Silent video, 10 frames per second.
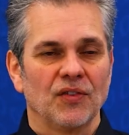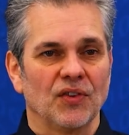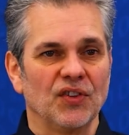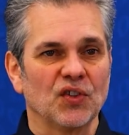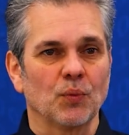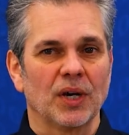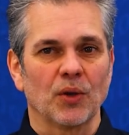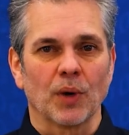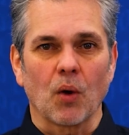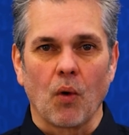So this is where the
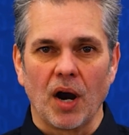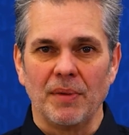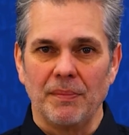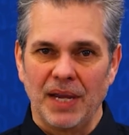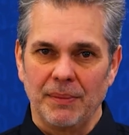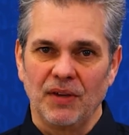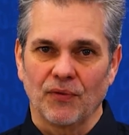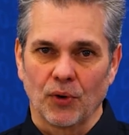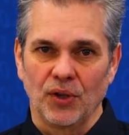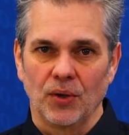requirement may be
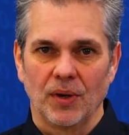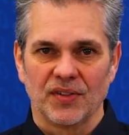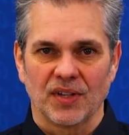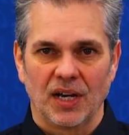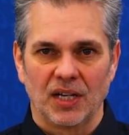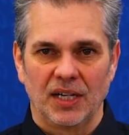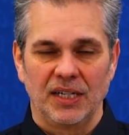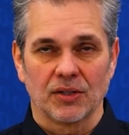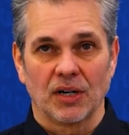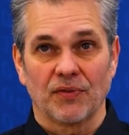for you as
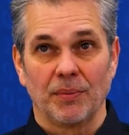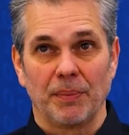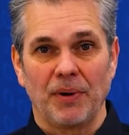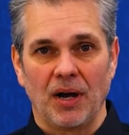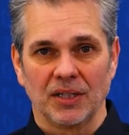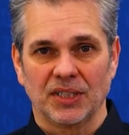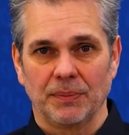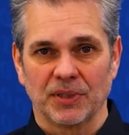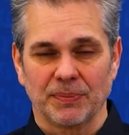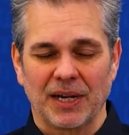either from a policy
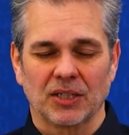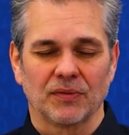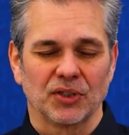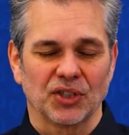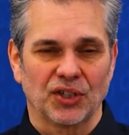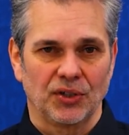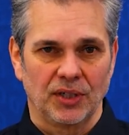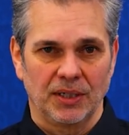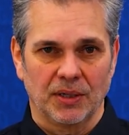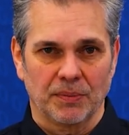perspective or
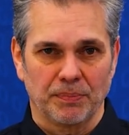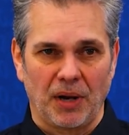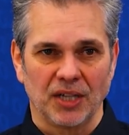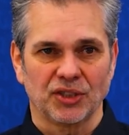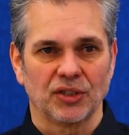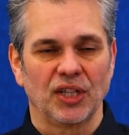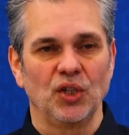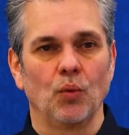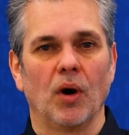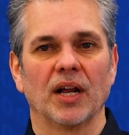security posture that
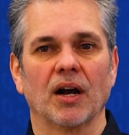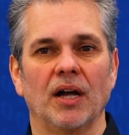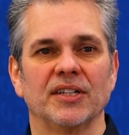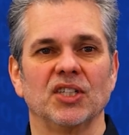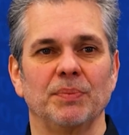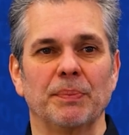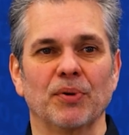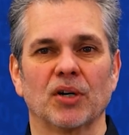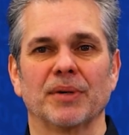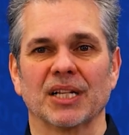you want content to be
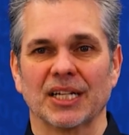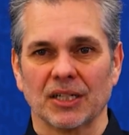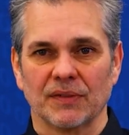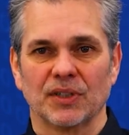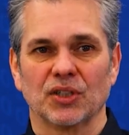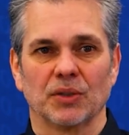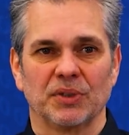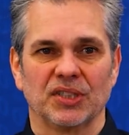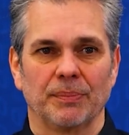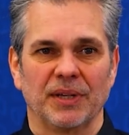permanently delivered to the
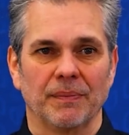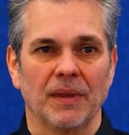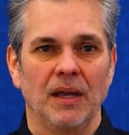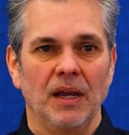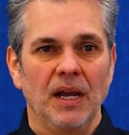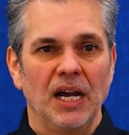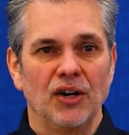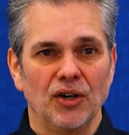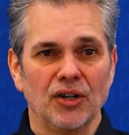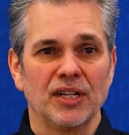recipient.
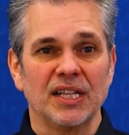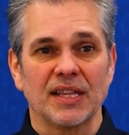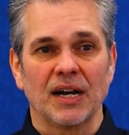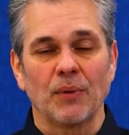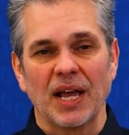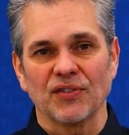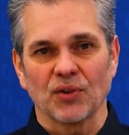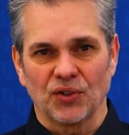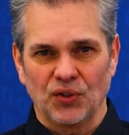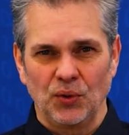And underneath there, we have
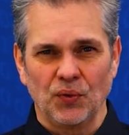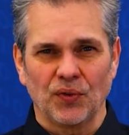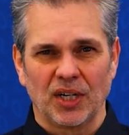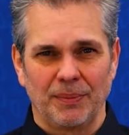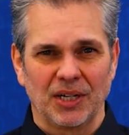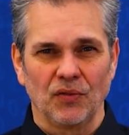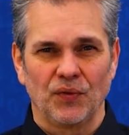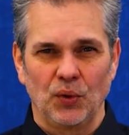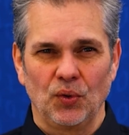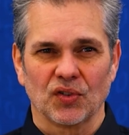sort of 2 fundamental
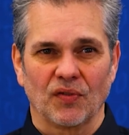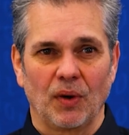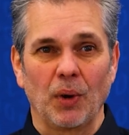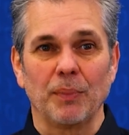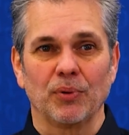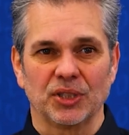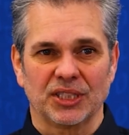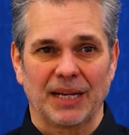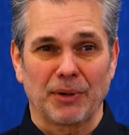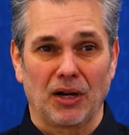views of what push
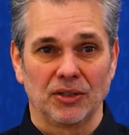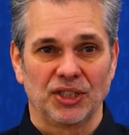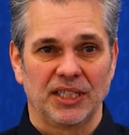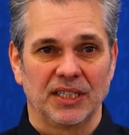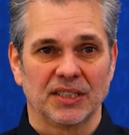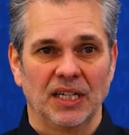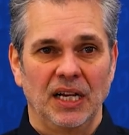technology is.